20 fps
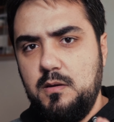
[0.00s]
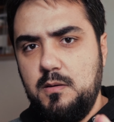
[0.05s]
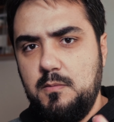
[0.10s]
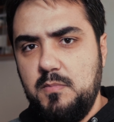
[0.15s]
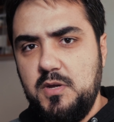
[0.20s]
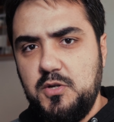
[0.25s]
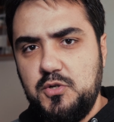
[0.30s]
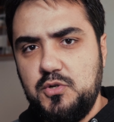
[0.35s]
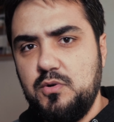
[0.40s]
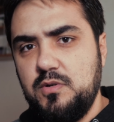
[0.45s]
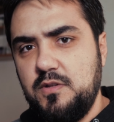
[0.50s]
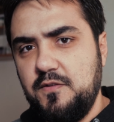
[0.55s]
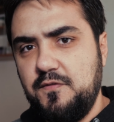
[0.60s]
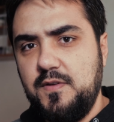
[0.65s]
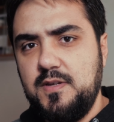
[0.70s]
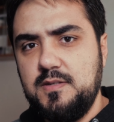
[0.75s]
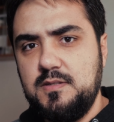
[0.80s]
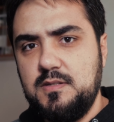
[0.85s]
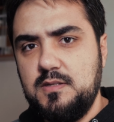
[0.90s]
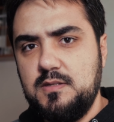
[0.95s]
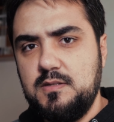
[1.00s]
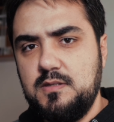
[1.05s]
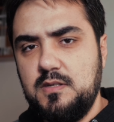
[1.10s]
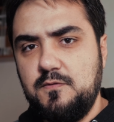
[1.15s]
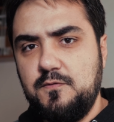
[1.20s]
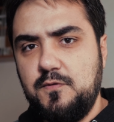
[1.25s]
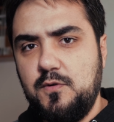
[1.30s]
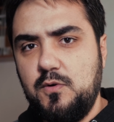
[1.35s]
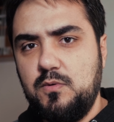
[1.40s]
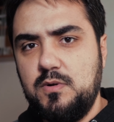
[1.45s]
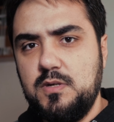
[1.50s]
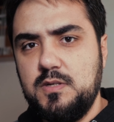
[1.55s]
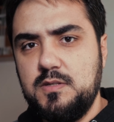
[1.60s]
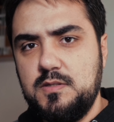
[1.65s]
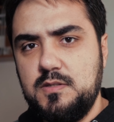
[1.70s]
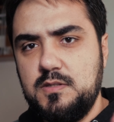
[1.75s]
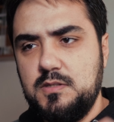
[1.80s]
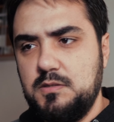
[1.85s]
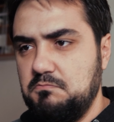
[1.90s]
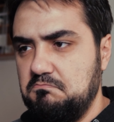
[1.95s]
Make sure the face is in
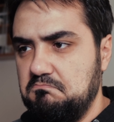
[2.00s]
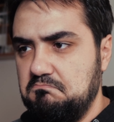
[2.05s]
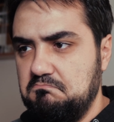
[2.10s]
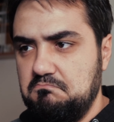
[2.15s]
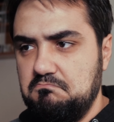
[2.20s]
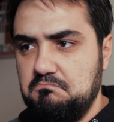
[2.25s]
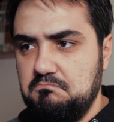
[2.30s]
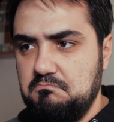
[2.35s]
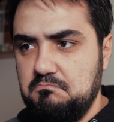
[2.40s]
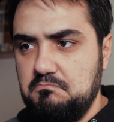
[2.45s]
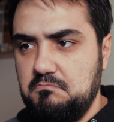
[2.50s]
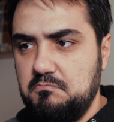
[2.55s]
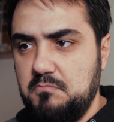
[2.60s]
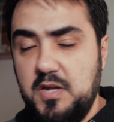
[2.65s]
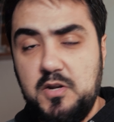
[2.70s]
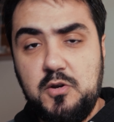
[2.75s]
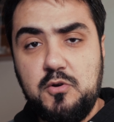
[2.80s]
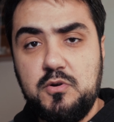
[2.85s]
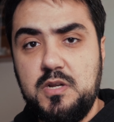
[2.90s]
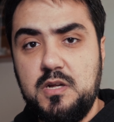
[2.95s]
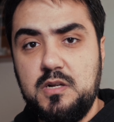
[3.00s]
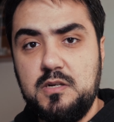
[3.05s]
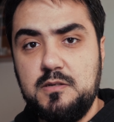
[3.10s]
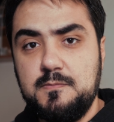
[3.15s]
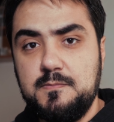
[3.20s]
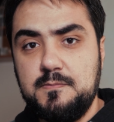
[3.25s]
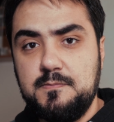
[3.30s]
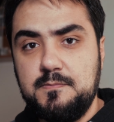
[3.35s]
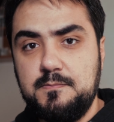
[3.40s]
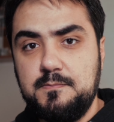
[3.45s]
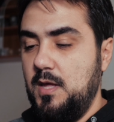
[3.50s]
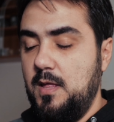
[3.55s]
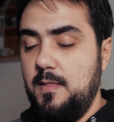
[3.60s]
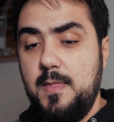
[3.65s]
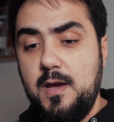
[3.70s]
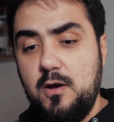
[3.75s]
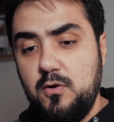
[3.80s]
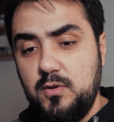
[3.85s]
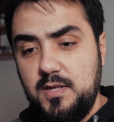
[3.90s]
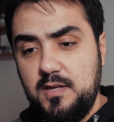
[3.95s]
focus and you're done.
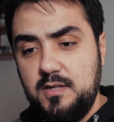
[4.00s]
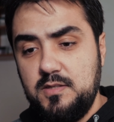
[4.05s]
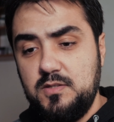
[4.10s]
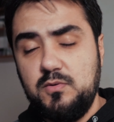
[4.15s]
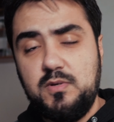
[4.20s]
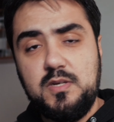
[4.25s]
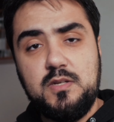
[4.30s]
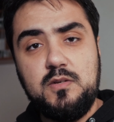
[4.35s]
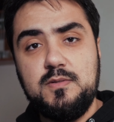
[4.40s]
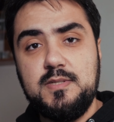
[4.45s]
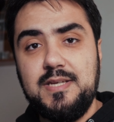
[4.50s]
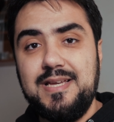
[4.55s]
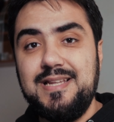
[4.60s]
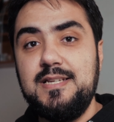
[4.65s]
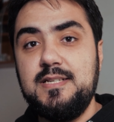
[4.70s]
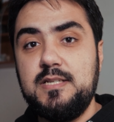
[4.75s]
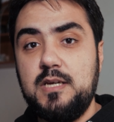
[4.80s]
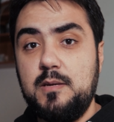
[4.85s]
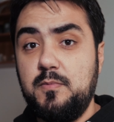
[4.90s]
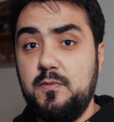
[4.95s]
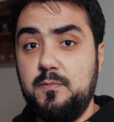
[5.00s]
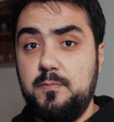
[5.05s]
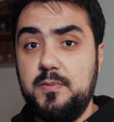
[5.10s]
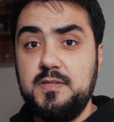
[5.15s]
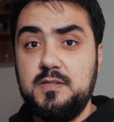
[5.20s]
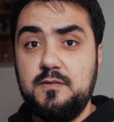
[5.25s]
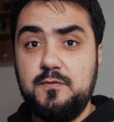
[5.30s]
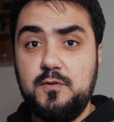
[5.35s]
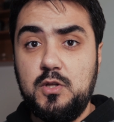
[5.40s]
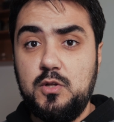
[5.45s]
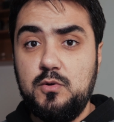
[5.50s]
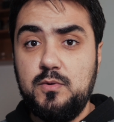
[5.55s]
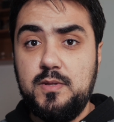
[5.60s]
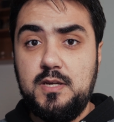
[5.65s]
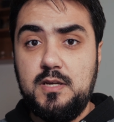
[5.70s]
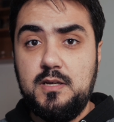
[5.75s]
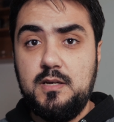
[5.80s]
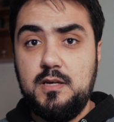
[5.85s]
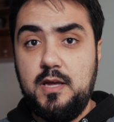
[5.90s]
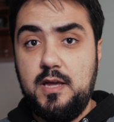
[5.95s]
Nowadays, you can use any type of piece of
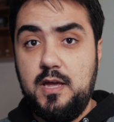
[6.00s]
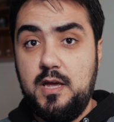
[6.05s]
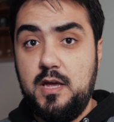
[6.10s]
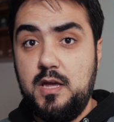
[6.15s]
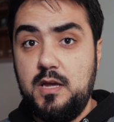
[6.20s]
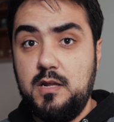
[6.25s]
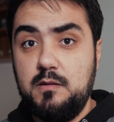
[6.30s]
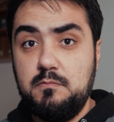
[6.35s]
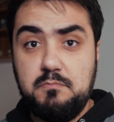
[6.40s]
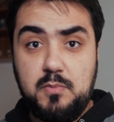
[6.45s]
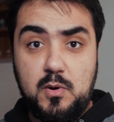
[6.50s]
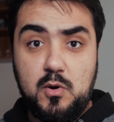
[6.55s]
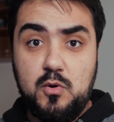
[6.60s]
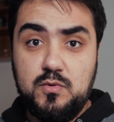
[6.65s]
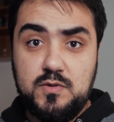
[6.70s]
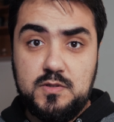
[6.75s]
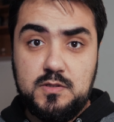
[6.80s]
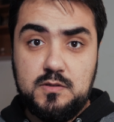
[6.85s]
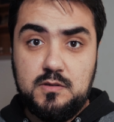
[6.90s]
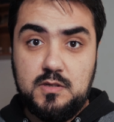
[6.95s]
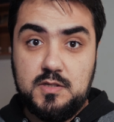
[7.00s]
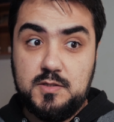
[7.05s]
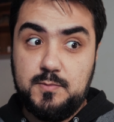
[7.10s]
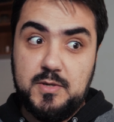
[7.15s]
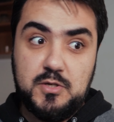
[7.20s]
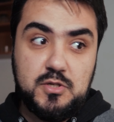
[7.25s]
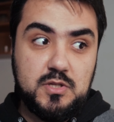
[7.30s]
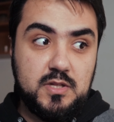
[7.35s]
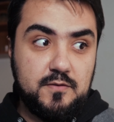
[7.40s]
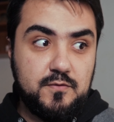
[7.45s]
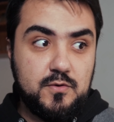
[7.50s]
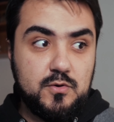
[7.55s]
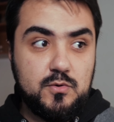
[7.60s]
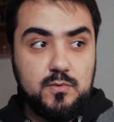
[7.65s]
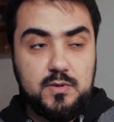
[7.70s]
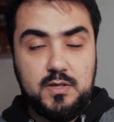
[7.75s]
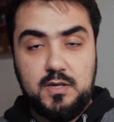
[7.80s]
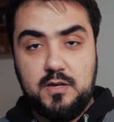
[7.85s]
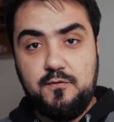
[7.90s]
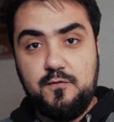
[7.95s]
clothing and pose, especially if you're
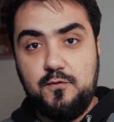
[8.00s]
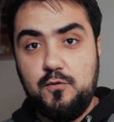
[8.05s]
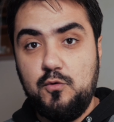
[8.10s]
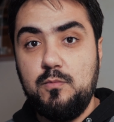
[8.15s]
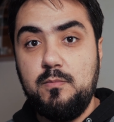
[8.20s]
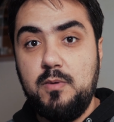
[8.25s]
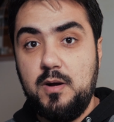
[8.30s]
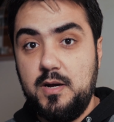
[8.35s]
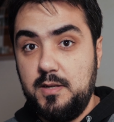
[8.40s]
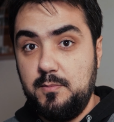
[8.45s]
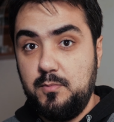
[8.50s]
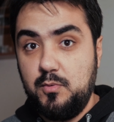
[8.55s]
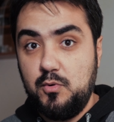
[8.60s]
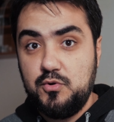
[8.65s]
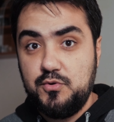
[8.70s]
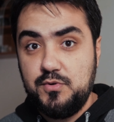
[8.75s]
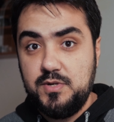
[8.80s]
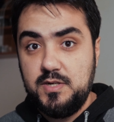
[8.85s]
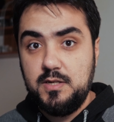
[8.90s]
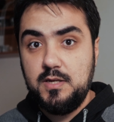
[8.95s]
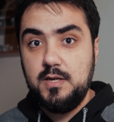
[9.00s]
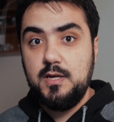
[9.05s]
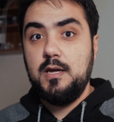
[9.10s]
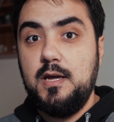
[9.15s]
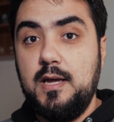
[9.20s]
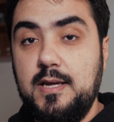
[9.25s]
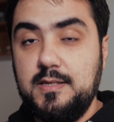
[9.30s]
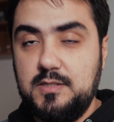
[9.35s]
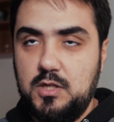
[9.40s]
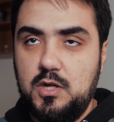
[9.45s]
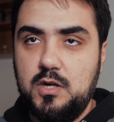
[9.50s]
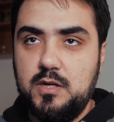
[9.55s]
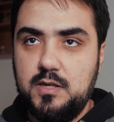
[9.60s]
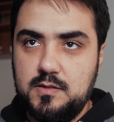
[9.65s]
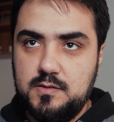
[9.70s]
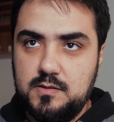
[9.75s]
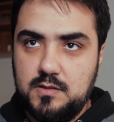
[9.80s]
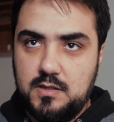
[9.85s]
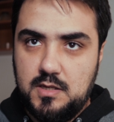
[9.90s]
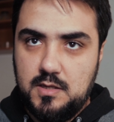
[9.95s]
doing a full body portrait, as long
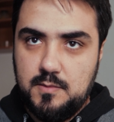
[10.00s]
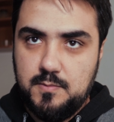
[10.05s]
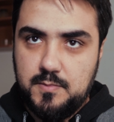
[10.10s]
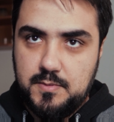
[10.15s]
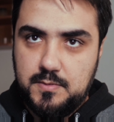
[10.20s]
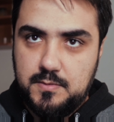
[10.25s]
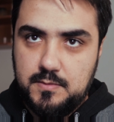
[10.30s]
as you keep